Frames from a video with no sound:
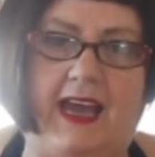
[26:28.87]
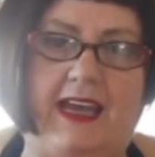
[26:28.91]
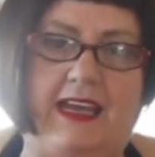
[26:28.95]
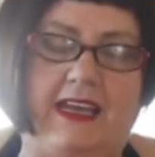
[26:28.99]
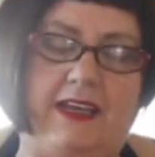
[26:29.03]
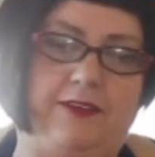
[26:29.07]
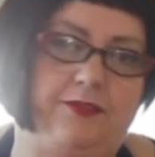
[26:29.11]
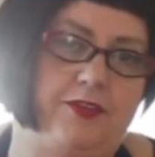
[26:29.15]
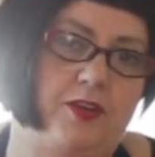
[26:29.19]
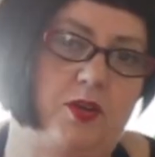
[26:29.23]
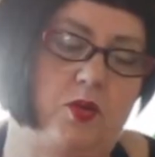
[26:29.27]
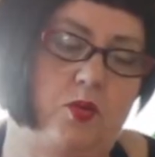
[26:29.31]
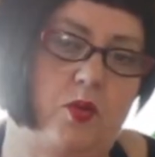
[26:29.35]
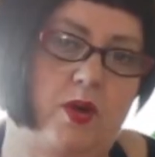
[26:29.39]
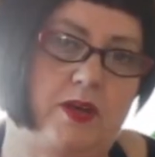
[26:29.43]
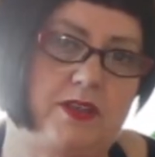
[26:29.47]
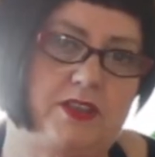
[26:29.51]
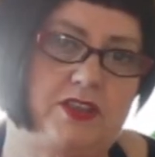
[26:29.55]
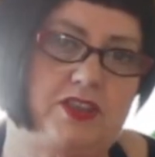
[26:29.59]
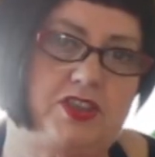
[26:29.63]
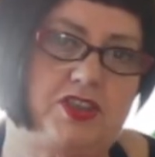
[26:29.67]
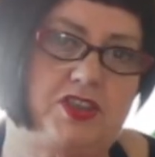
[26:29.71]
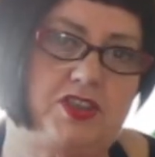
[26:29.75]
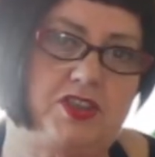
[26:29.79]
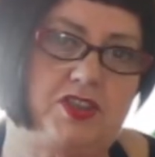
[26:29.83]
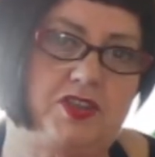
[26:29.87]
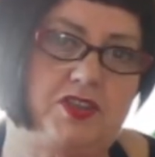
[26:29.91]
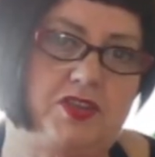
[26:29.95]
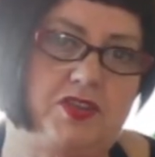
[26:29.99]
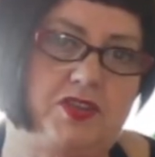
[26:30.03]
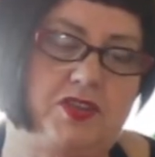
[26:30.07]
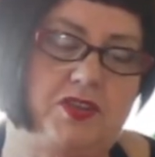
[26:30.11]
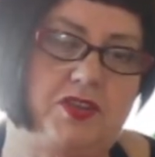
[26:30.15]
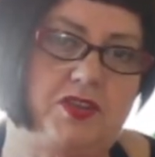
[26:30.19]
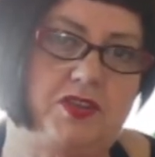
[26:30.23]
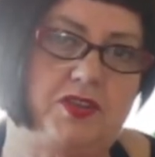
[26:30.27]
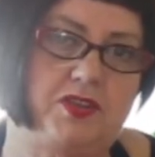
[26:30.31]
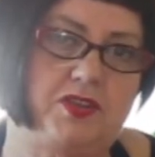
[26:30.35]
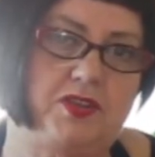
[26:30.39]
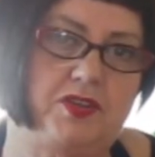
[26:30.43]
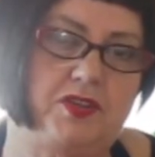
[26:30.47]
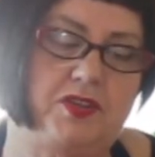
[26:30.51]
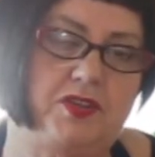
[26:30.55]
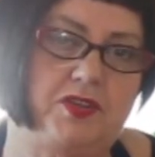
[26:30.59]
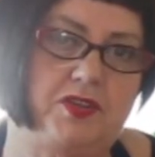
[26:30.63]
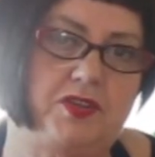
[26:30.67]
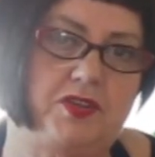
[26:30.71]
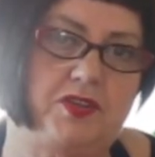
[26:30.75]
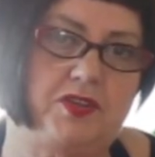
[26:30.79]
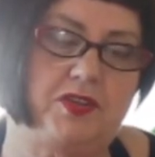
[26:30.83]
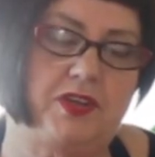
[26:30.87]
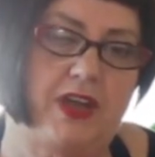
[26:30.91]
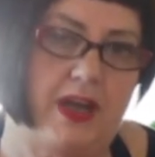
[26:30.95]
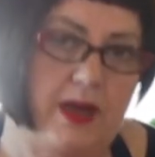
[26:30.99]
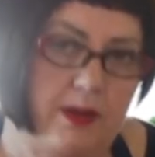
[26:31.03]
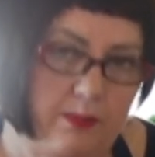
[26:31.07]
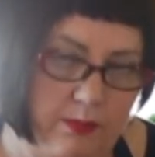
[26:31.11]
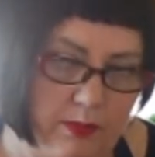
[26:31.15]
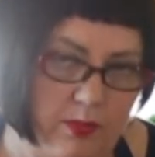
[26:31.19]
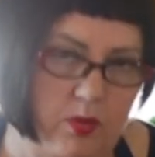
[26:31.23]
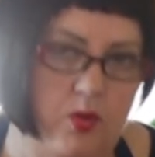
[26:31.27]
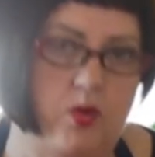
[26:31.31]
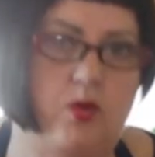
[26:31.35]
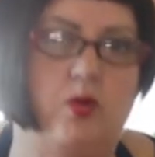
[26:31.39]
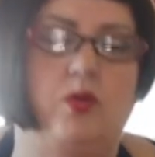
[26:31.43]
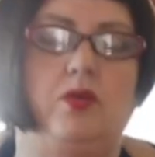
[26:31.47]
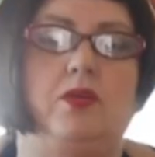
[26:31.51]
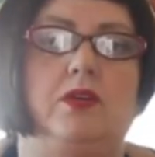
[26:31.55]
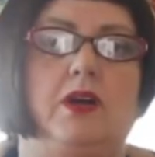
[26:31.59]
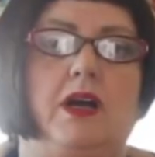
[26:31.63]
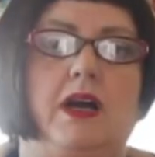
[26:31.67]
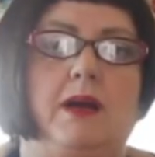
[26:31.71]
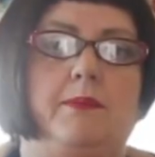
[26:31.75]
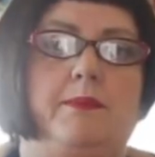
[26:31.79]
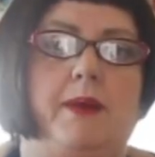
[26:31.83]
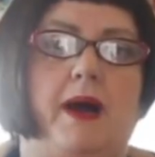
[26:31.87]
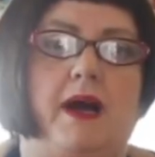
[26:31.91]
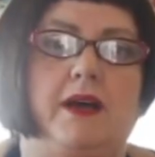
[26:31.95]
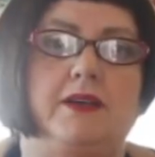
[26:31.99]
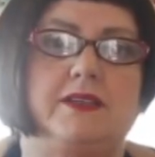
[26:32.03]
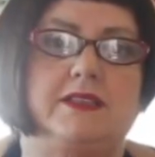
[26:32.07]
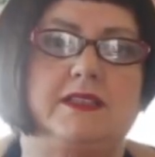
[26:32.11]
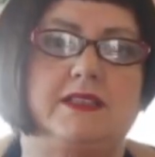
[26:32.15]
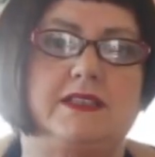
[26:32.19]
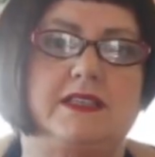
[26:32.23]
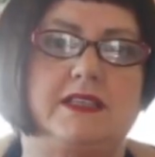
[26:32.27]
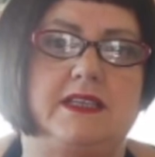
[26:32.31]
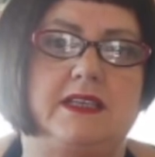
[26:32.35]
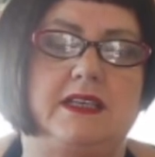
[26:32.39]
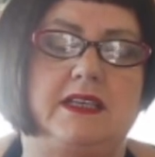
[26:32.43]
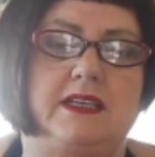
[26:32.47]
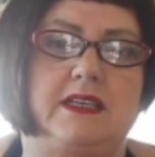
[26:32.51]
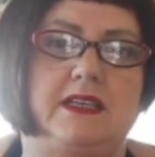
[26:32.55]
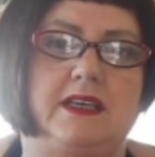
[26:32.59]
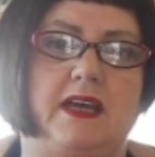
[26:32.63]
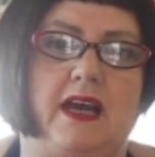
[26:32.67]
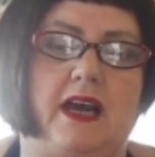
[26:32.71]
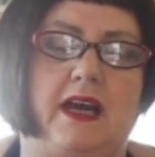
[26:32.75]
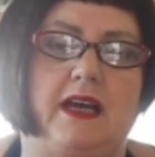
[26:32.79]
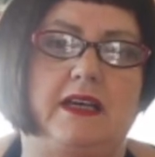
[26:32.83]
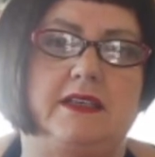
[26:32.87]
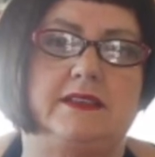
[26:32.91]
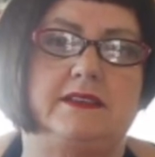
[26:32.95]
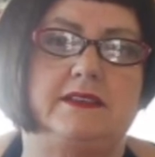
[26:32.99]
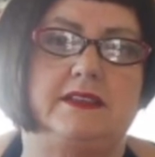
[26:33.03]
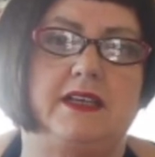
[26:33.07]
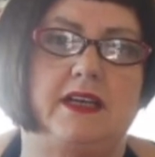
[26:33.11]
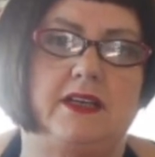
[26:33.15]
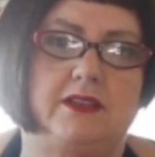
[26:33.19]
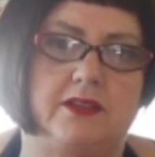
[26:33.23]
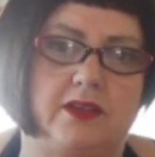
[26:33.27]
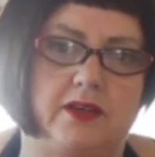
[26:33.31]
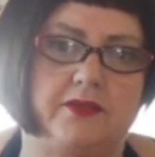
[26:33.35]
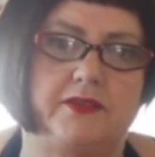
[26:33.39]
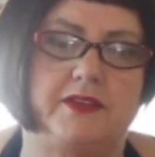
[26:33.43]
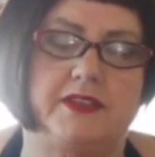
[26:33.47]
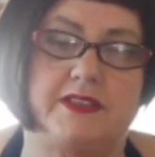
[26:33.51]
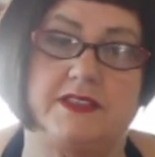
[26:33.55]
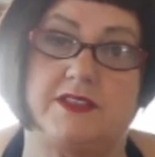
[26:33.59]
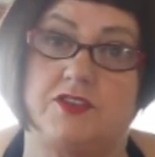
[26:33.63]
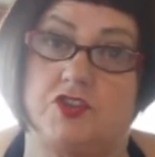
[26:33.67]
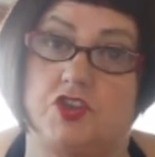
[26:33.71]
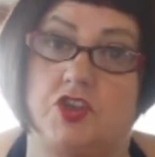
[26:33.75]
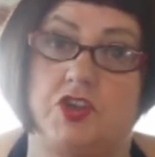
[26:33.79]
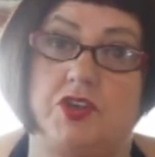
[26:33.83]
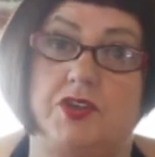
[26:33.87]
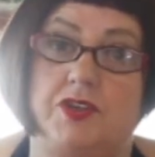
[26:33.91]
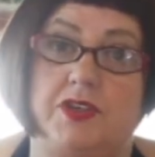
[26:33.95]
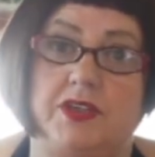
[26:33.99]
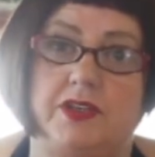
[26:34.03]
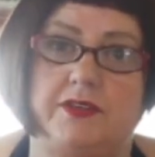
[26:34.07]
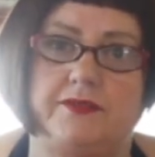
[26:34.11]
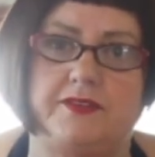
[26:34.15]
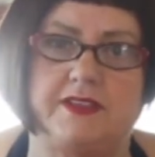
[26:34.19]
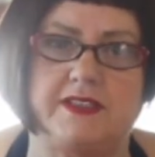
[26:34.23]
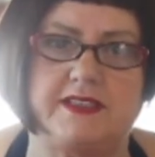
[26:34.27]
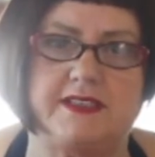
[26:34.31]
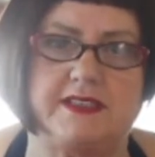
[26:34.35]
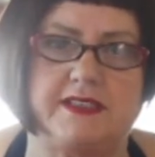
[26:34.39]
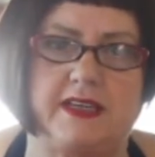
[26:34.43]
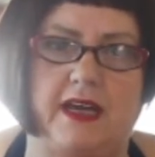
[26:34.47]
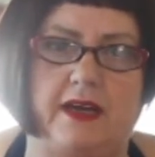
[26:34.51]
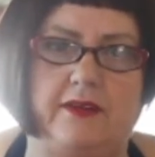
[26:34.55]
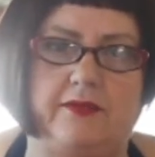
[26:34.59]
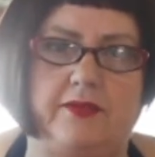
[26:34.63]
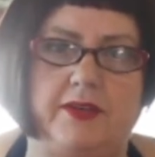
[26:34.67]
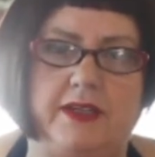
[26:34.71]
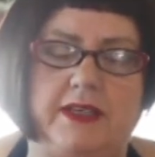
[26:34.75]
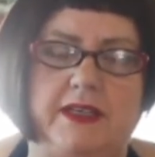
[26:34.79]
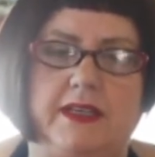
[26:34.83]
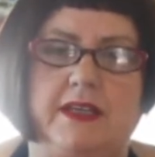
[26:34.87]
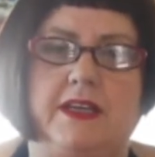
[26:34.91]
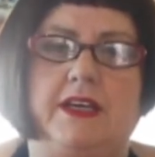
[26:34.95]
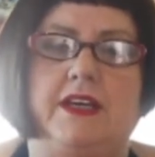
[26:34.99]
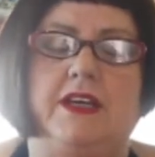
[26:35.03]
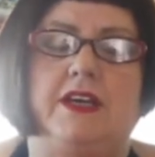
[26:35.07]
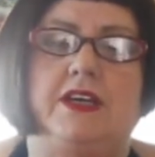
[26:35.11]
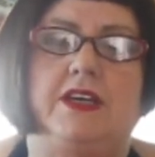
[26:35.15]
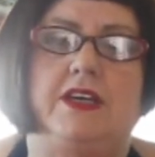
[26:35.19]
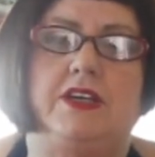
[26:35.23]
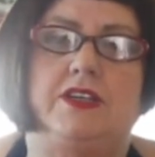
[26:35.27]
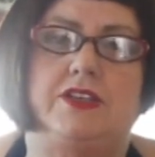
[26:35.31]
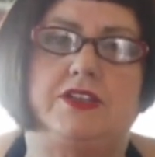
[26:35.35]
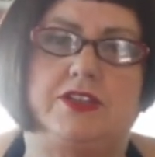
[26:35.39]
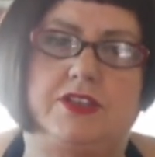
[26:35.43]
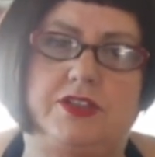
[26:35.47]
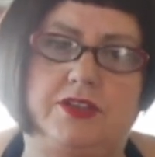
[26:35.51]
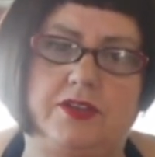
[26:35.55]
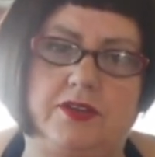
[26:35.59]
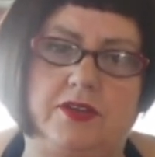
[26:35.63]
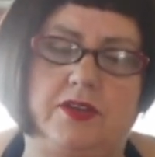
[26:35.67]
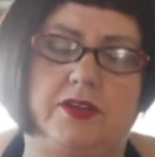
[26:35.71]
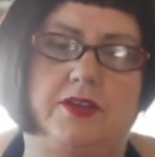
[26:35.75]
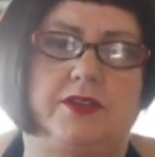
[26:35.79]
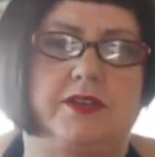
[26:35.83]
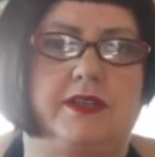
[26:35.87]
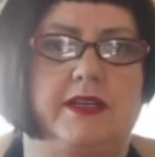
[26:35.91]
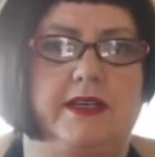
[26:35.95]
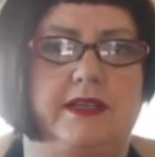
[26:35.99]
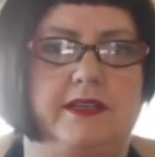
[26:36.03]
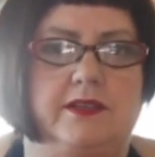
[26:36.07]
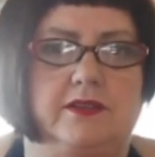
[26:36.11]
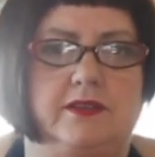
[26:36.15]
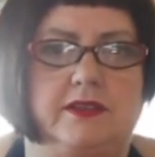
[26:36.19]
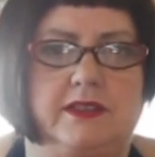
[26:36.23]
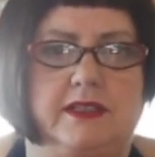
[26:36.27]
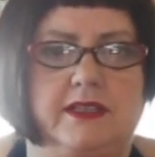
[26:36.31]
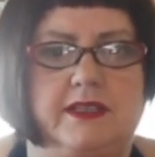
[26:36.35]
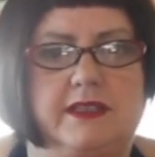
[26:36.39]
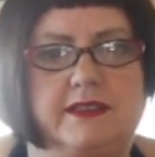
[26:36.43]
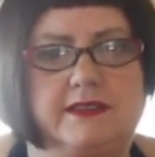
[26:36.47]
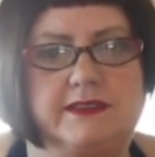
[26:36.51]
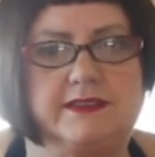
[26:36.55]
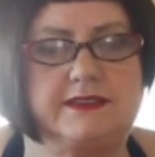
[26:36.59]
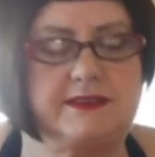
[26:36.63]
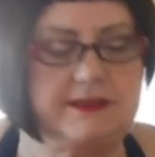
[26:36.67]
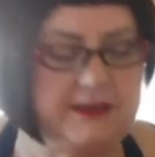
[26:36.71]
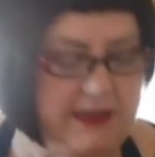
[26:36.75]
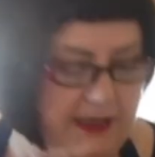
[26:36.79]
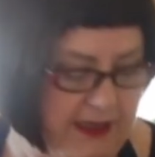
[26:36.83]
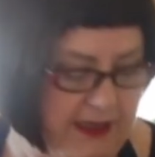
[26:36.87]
If you want to know more about tea and go on this journey of discovery, do look Huiskok's